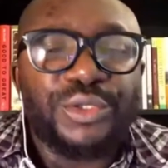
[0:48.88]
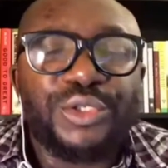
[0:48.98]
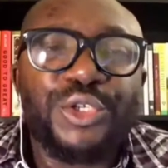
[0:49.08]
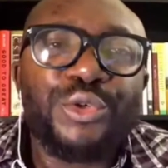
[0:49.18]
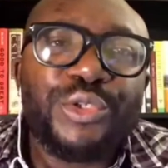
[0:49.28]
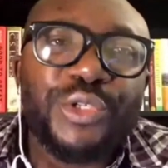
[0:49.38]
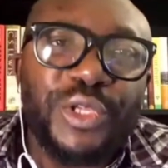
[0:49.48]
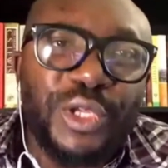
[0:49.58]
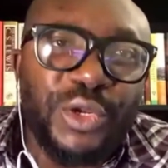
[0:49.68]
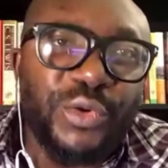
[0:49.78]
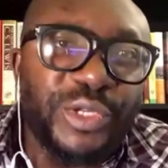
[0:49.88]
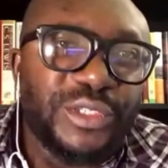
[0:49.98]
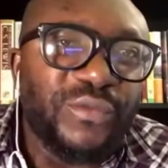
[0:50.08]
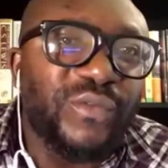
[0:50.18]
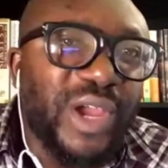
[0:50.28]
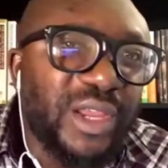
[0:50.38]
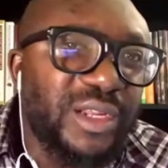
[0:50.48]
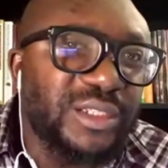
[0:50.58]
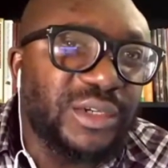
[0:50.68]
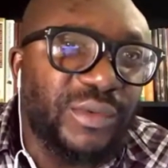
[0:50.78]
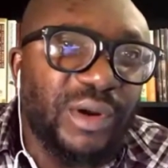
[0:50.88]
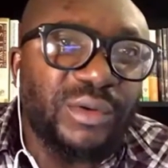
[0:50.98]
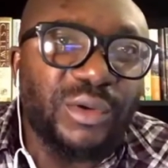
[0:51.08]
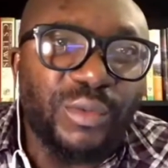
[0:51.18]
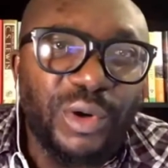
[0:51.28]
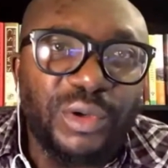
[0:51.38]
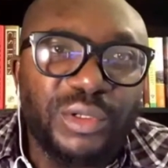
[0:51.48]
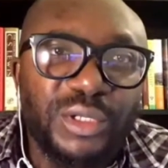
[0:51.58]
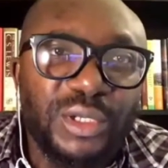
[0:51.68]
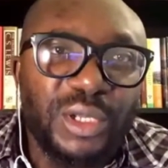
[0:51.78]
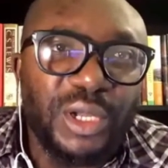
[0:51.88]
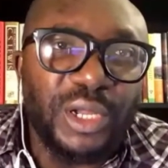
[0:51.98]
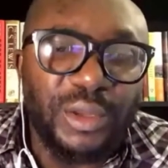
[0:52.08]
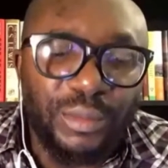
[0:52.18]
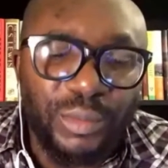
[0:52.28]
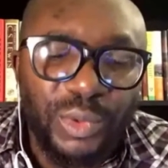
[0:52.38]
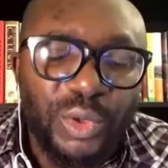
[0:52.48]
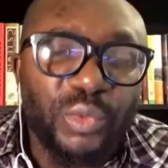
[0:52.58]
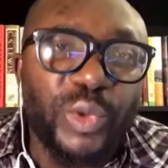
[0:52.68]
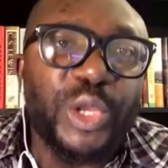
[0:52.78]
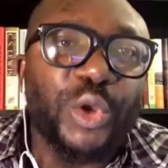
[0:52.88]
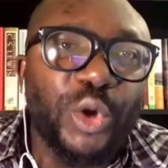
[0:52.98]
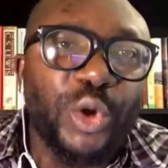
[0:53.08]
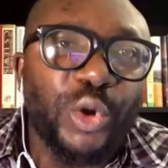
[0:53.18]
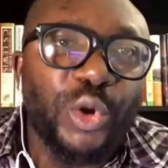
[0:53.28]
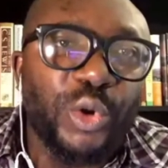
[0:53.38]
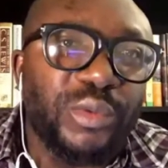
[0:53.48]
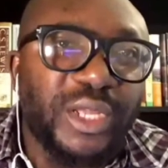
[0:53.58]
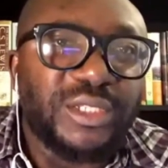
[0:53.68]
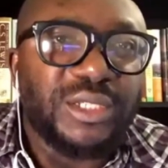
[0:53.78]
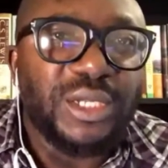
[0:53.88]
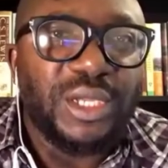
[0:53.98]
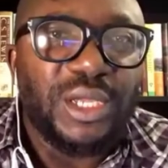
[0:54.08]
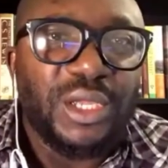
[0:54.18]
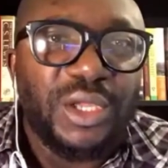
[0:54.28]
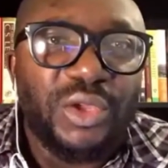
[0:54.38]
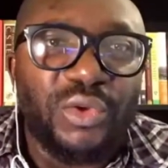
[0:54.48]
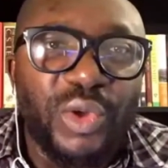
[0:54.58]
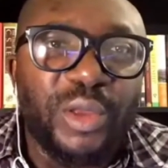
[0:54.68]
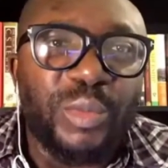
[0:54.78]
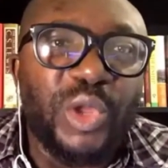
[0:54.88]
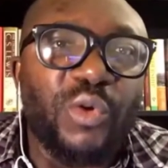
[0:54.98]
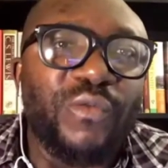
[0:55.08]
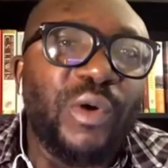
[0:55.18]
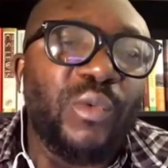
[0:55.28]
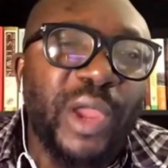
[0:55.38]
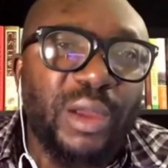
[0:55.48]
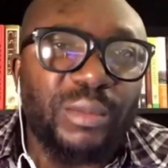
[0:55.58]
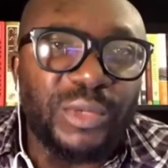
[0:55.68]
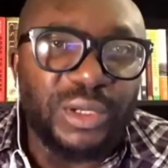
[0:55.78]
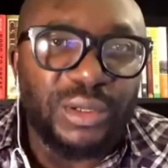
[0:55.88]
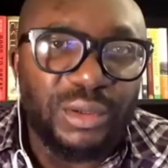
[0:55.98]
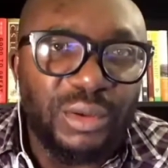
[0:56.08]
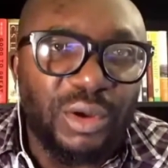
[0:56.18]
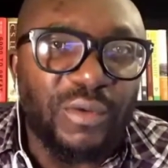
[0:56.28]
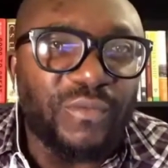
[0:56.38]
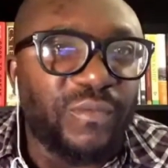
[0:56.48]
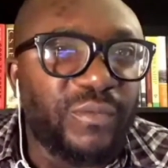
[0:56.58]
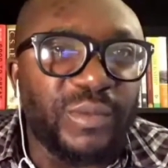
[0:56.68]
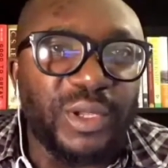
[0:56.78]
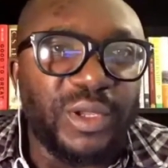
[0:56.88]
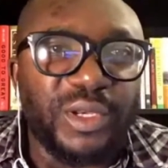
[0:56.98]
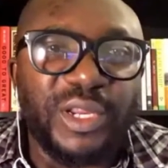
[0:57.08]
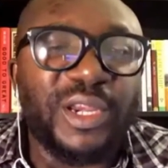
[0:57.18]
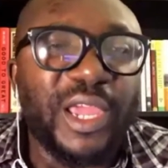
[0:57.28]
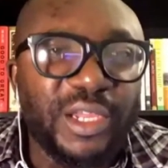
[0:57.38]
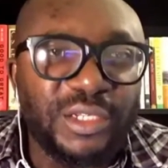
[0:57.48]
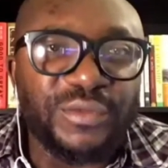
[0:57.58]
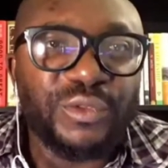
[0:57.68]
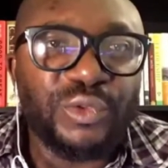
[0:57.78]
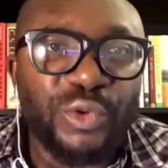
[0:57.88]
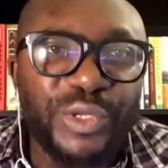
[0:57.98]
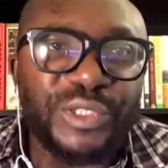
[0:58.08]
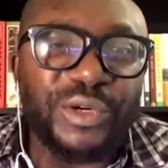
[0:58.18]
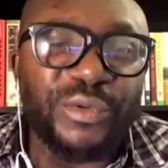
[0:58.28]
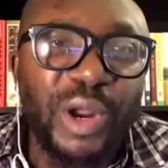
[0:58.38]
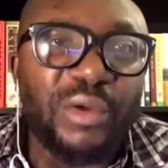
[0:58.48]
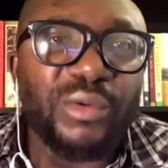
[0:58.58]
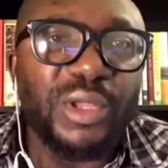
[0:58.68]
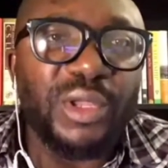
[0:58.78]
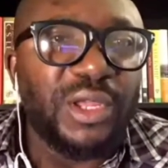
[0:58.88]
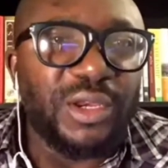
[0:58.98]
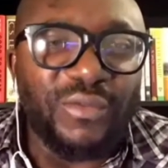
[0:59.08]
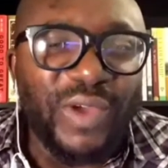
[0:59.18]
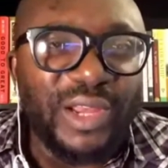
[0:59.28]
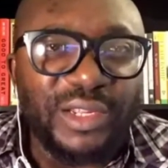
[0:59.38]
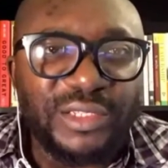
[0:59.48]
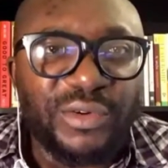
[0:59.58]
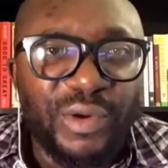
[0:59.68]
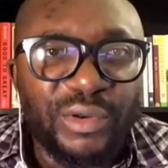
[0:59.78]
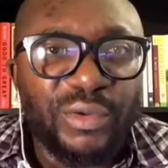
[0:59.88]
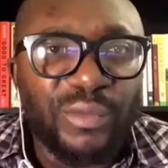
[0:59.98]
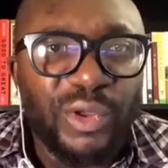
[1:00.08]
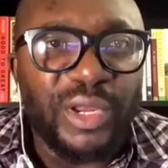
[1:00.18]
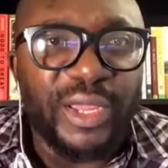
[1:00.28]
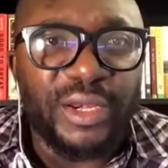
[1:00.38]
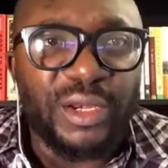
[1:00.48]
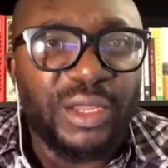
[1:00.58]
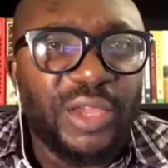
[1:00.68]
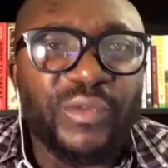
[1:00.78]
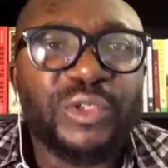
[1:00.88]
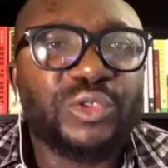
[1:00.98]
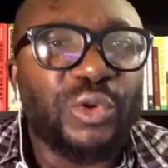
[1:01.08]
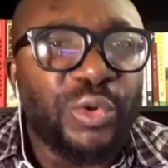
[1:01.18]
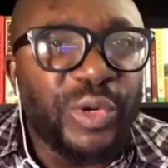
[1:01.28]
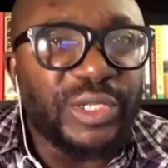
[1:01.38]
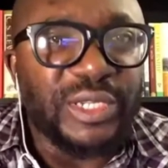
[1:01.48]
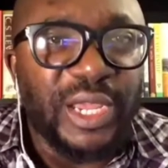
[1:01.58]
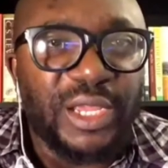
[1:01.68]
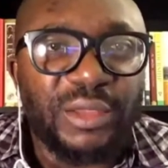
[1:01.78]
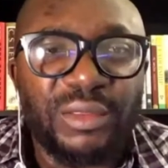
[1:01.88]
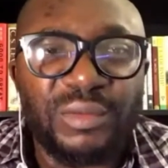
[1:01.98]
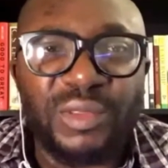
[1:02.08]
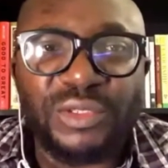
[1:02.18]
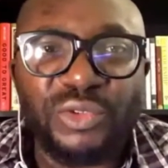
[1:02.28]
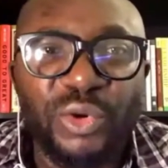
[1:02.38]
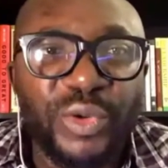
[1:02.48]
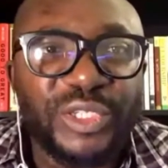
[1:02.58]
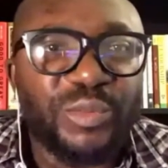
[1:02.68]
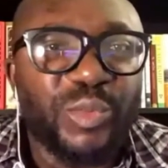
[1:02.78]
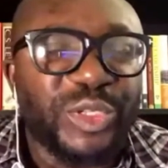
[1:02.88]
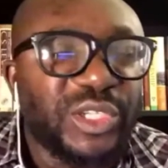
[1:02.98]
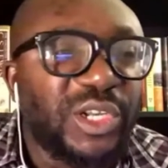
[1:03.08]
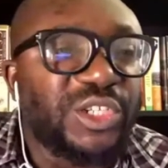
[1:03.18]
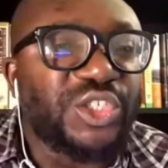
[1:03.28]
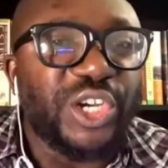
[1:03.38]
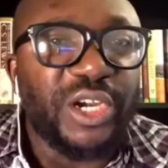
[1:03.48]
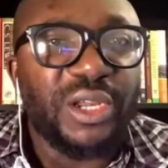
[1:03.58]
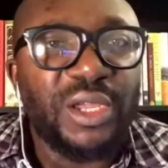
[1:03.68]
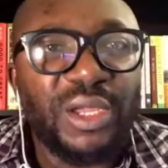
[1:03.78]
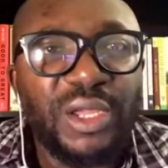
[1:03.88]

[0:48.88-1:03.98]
Due to the increasing violence around the world, we know that you can be overwhelmed of the negative stories around the violence around the world, and even stories like the stories Priscilla shared